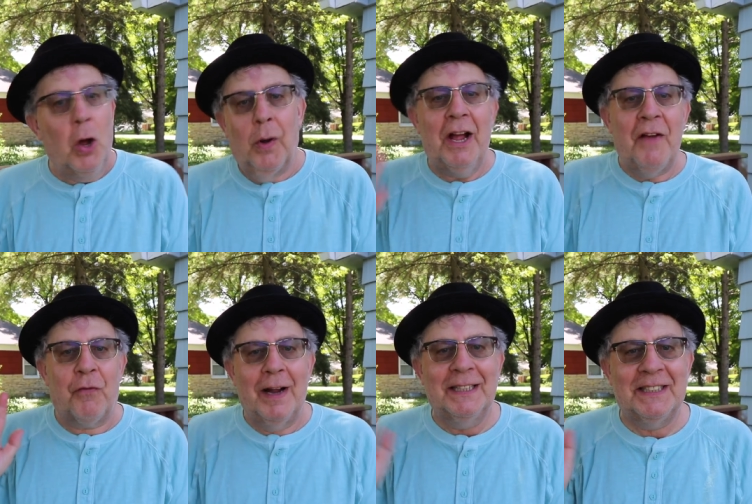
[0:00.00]
Well, hey
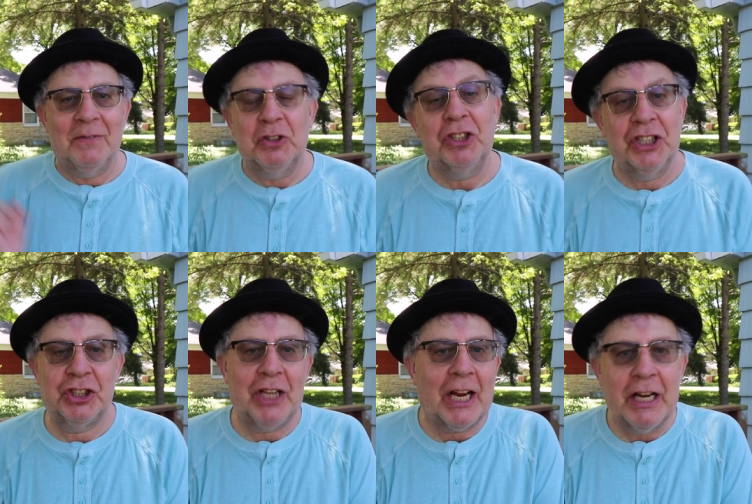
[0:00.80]
friends,
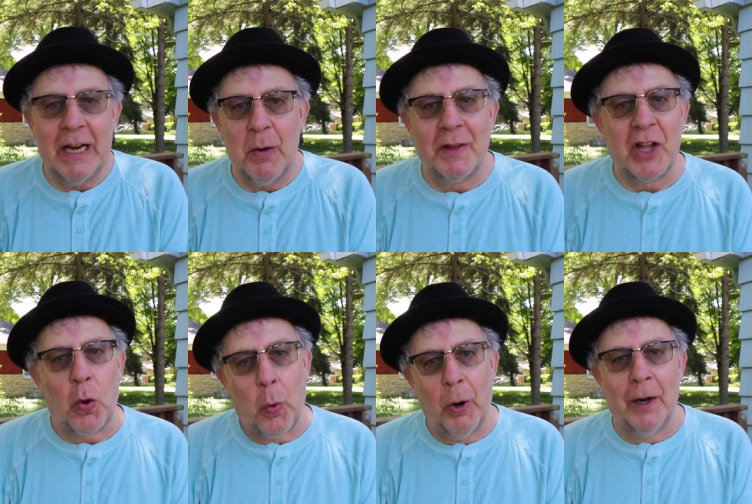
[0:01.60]
just checking in with the
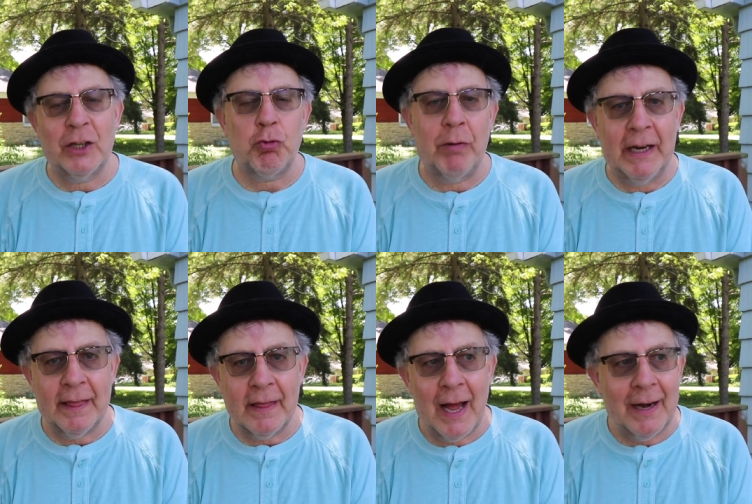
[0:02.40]
Queer Lit
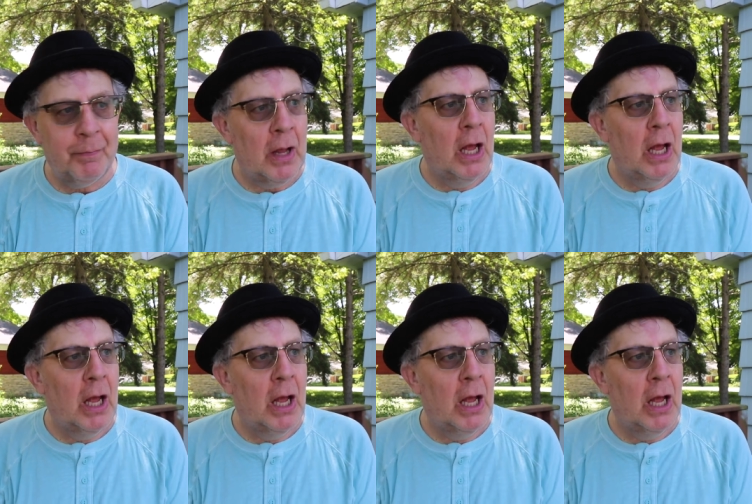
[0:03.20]
Readathon.